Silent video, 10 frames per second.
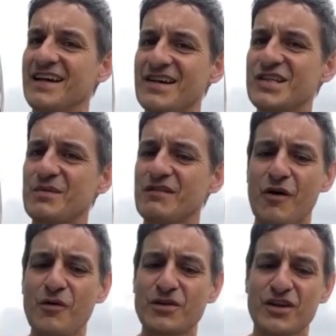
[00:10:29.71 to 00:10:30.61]
some of the
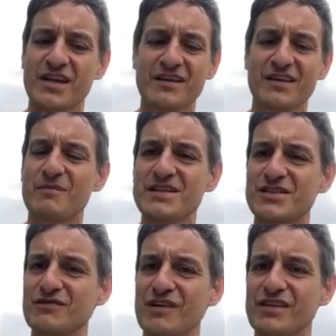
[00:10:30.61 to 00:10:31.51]
vocals on here are the best
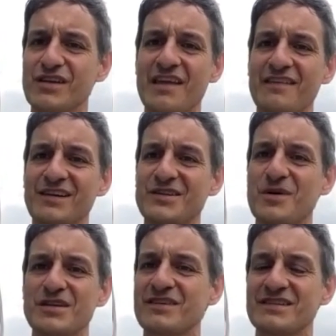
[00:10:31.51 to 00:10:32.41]
you've ever done, I think, as well.
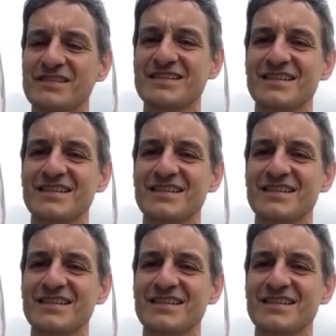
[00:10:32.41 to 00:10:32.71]
It's fantastic.